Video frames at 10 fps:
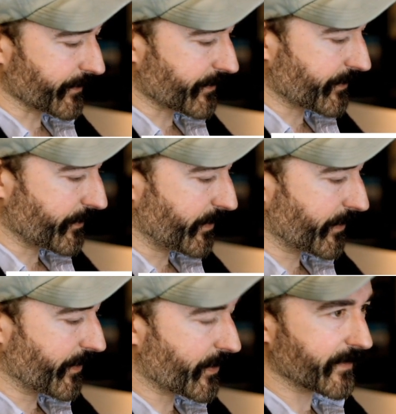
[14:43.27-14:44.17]
So we're going to
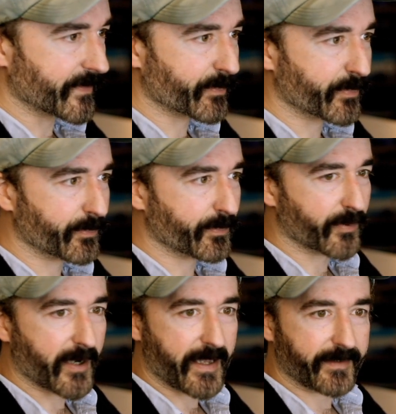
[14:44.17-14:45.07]
call this
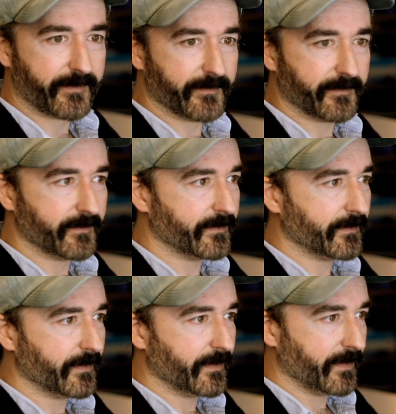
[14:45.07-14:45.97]
pred,
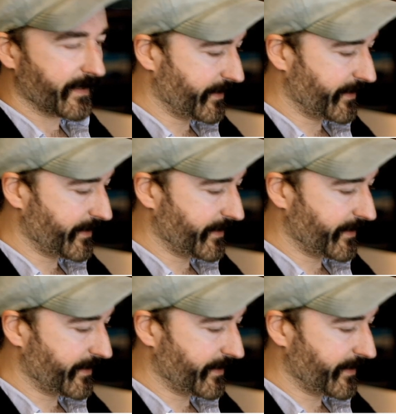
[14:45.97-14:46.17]
and then we're